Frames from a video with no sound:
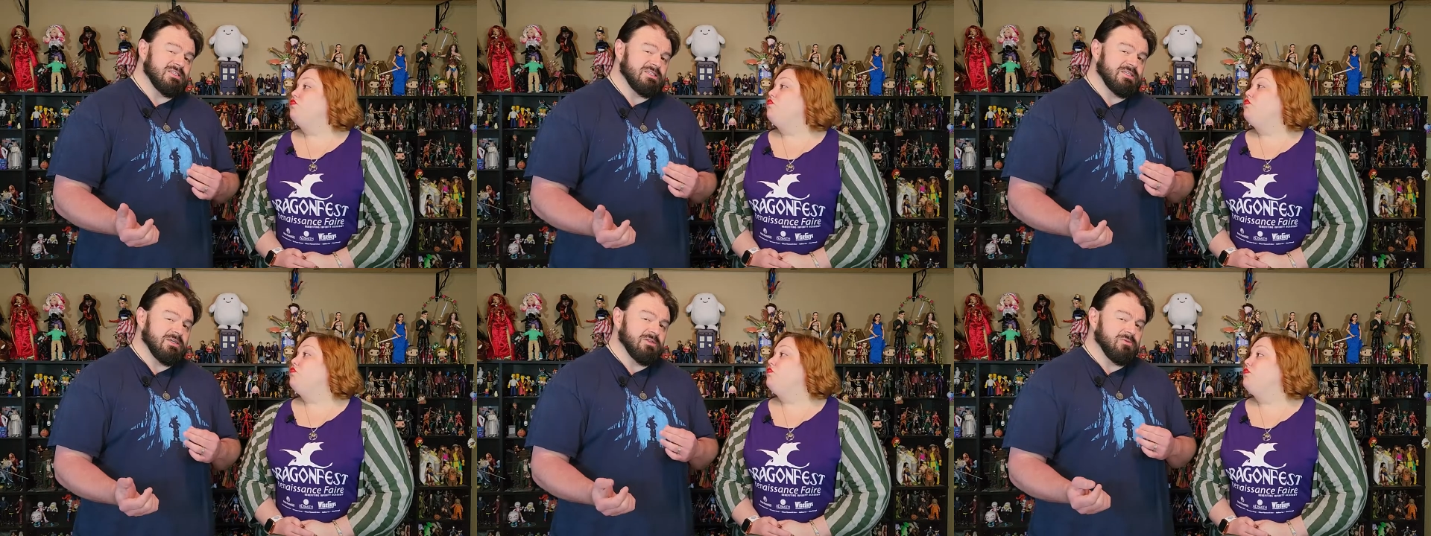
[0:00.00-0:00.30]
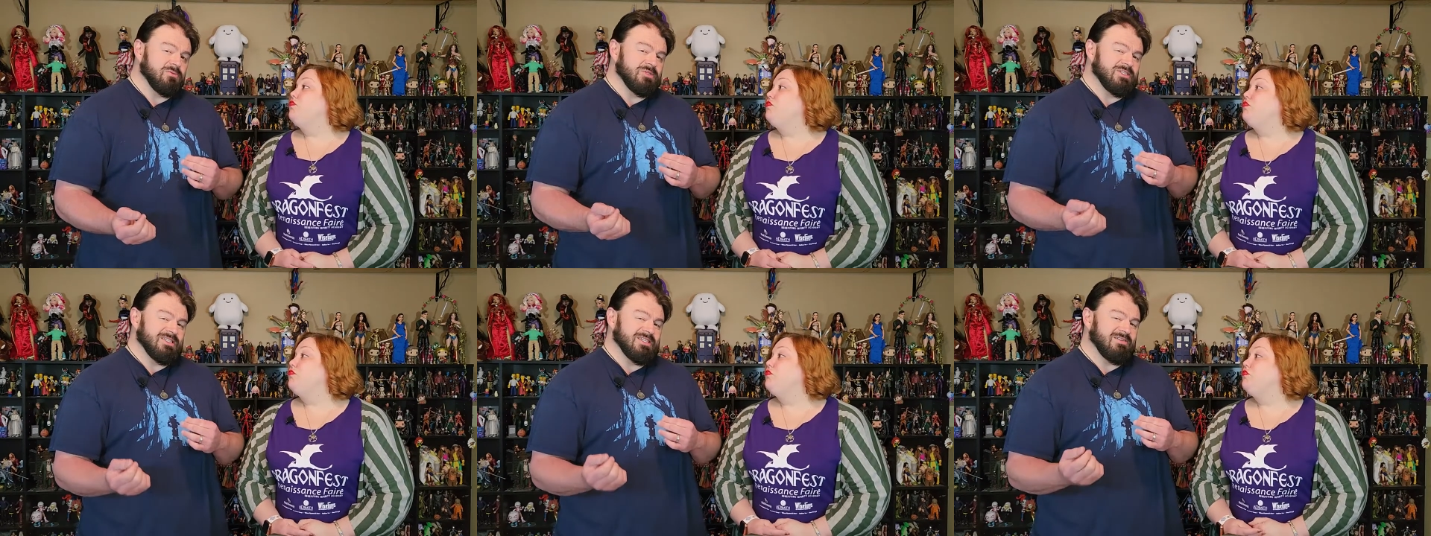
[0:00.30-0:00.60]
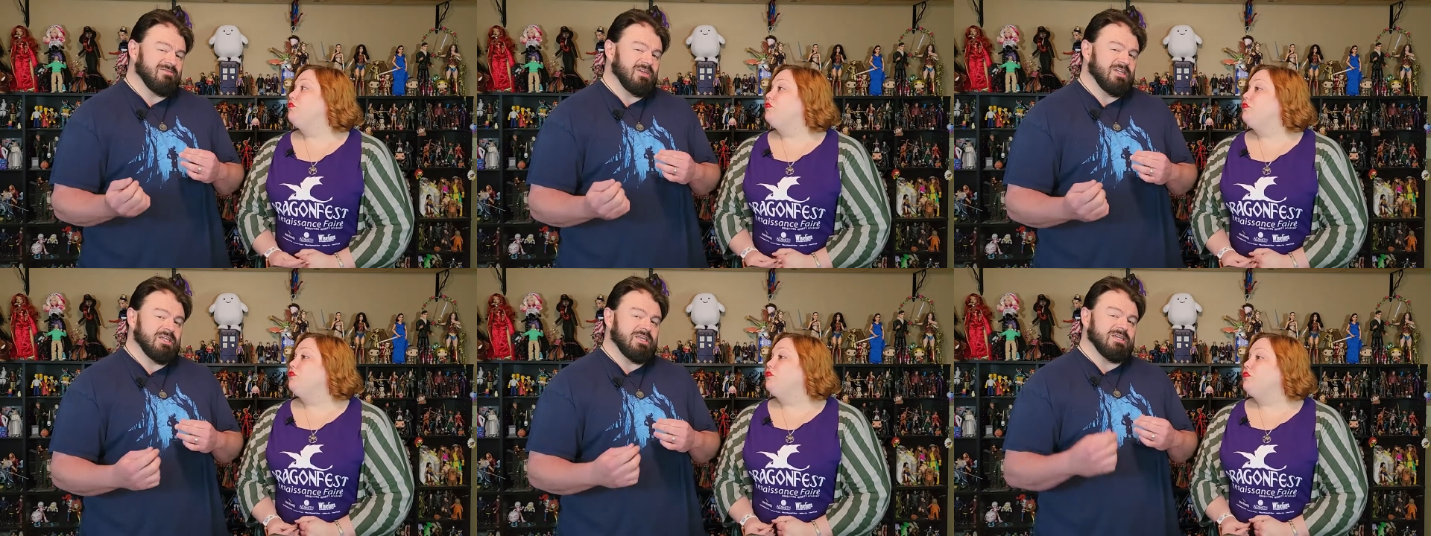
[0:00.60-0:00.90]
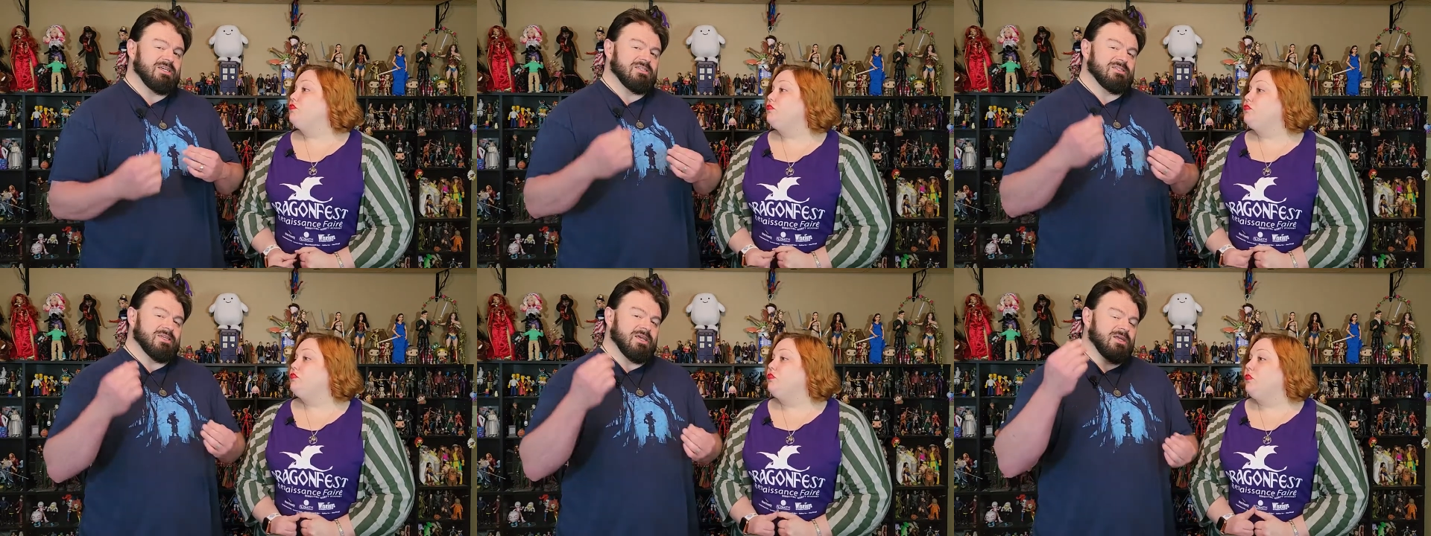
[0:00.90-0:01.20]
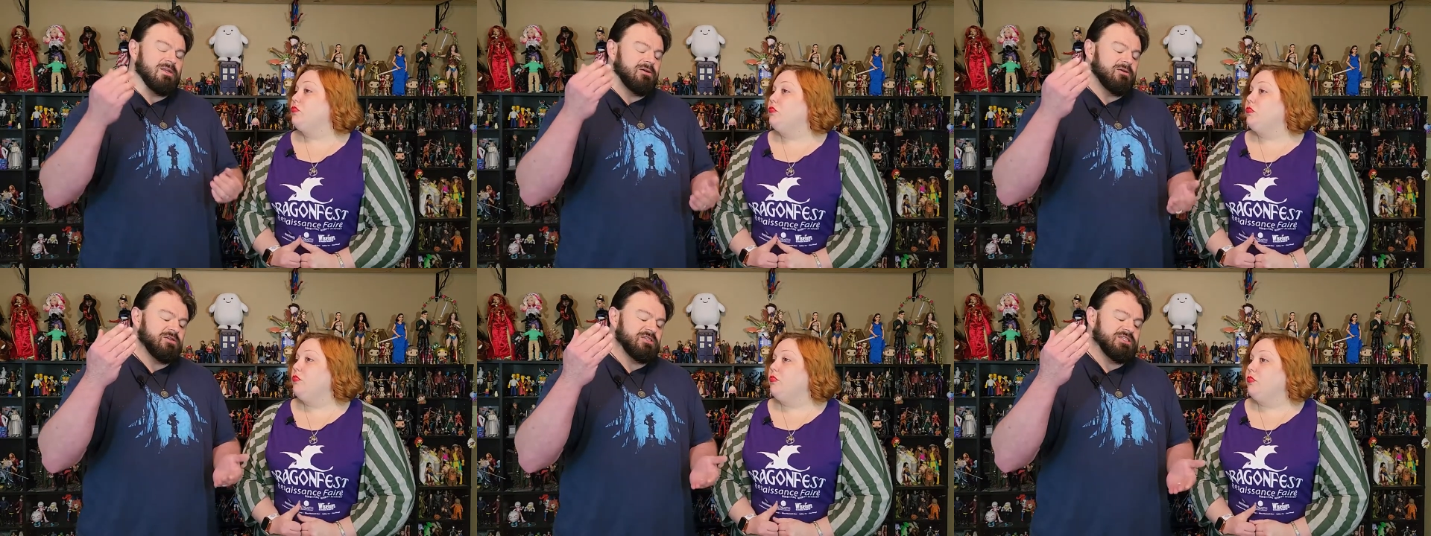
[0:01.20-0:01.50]
Speaker 1: is dealing with D V Ds. I
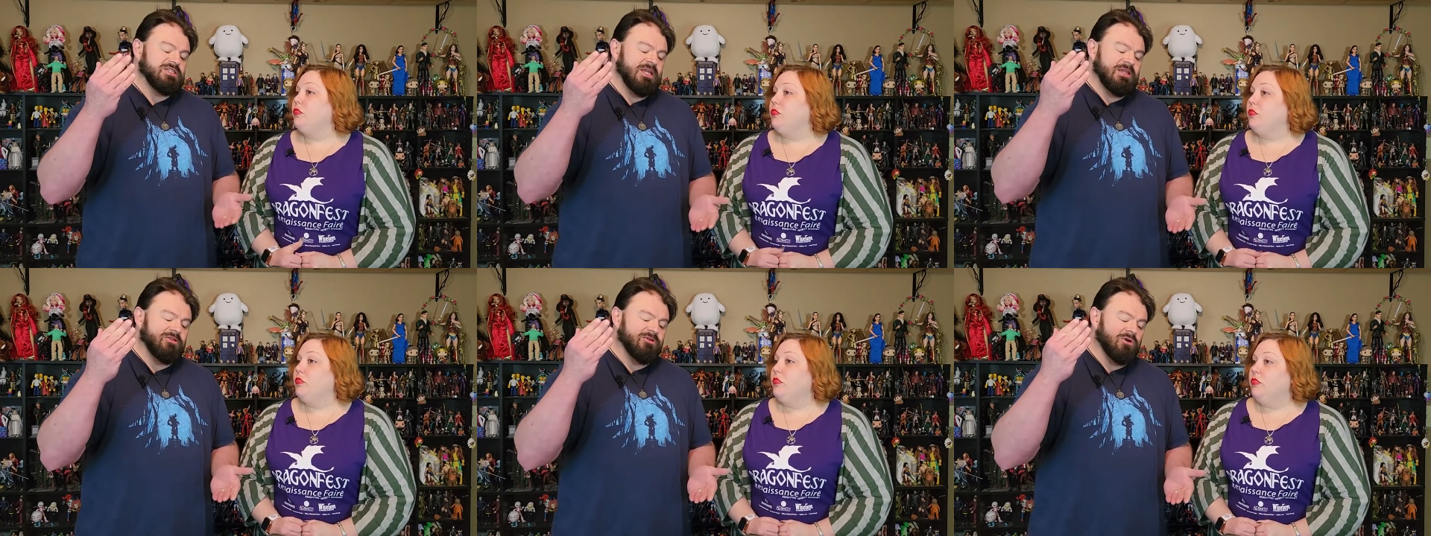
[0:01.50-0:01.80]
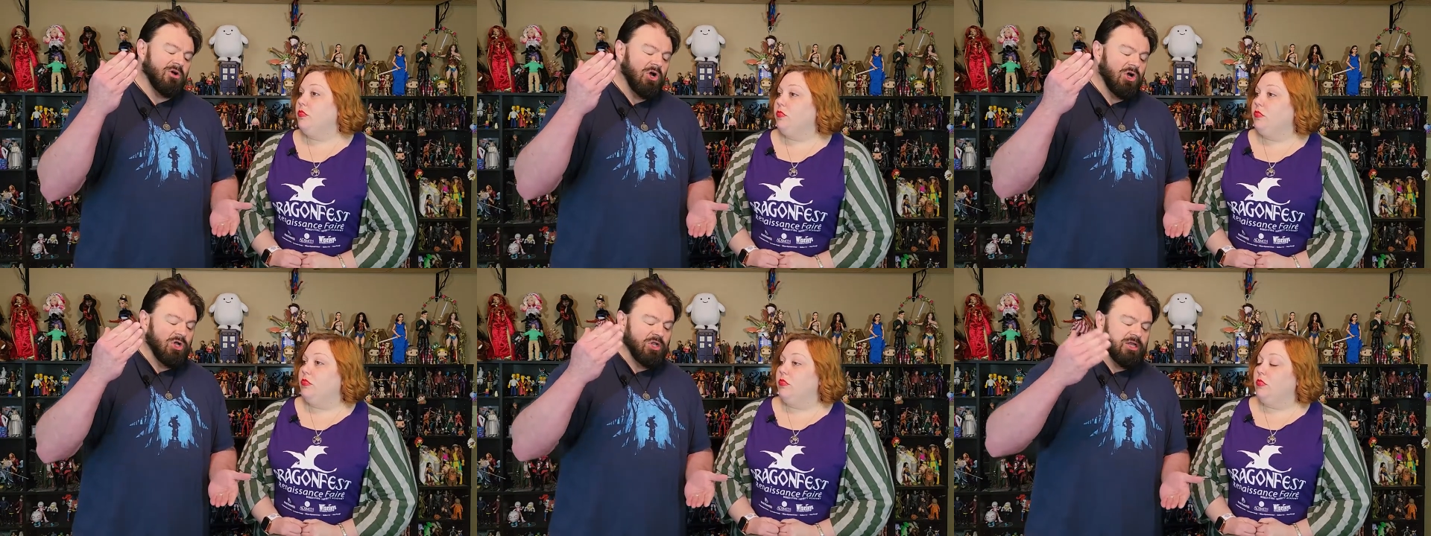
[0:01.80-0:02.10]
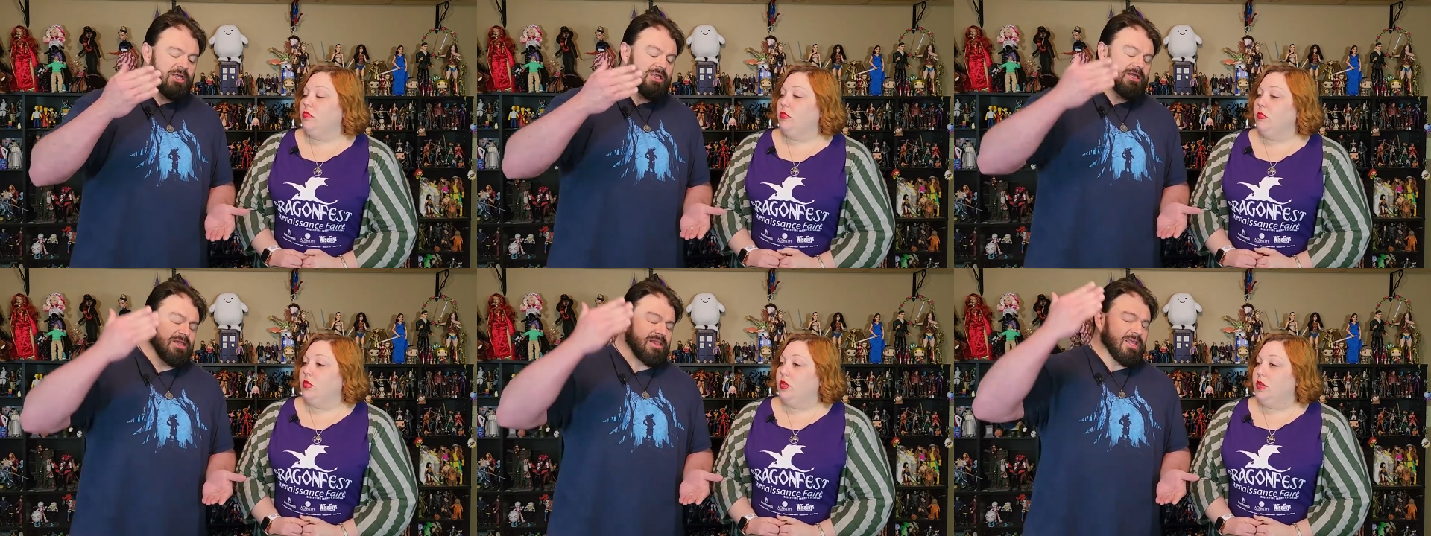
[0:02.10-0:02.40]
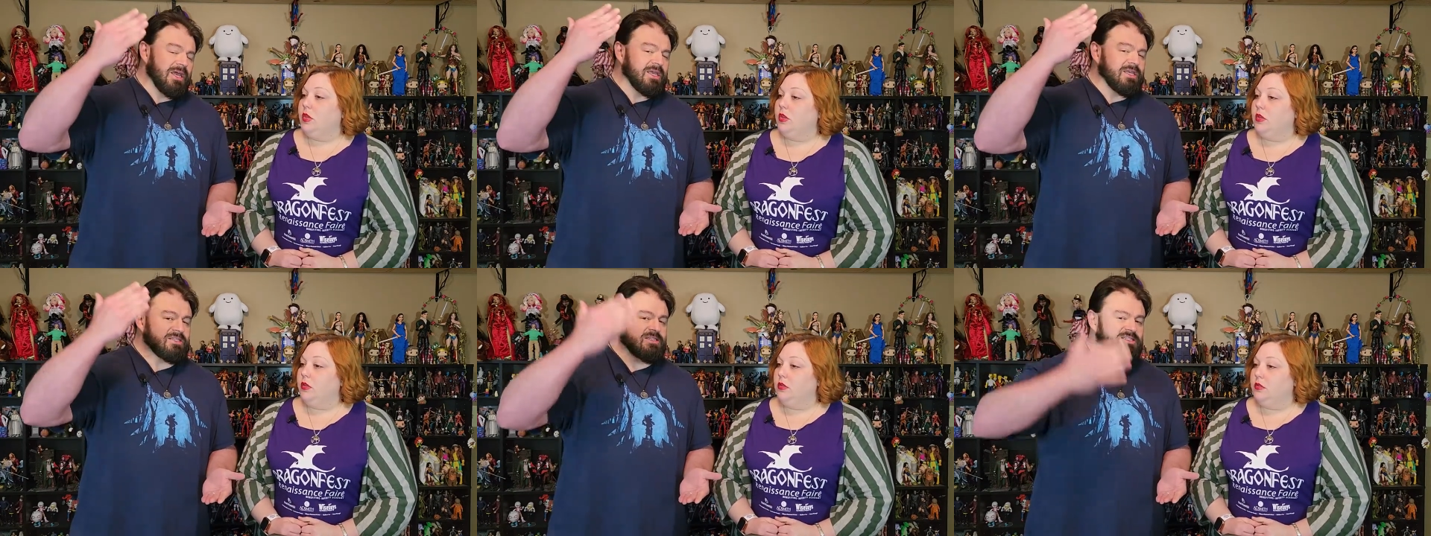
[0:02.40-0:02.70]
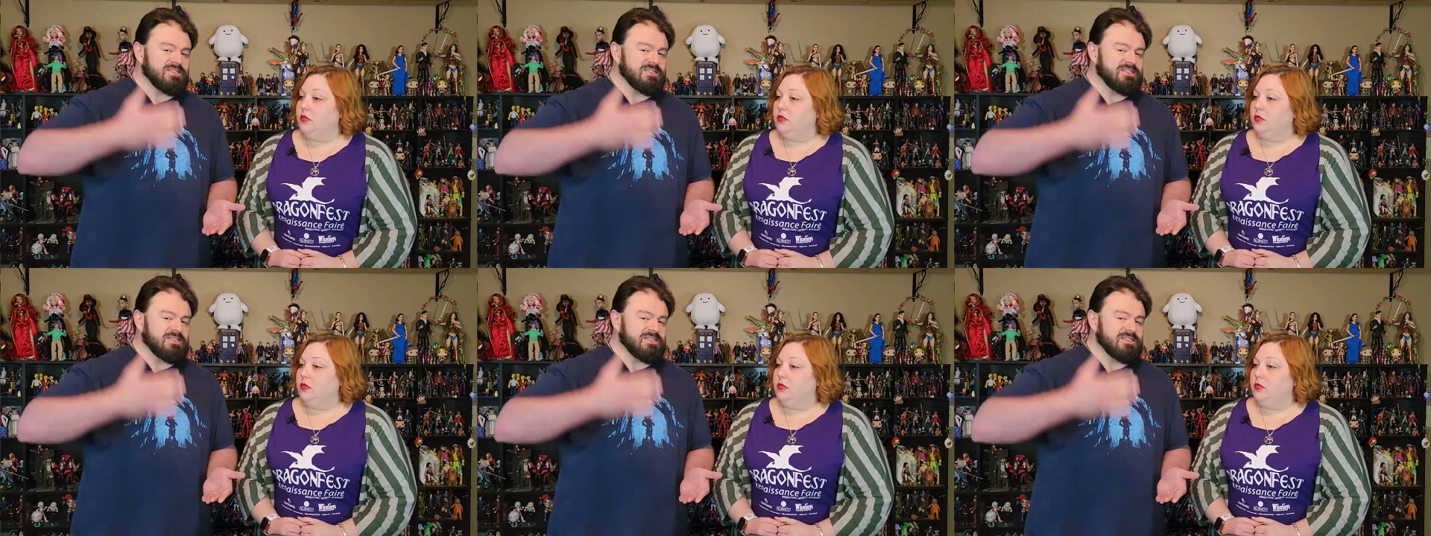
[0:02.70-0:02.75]
noticed that they're all in like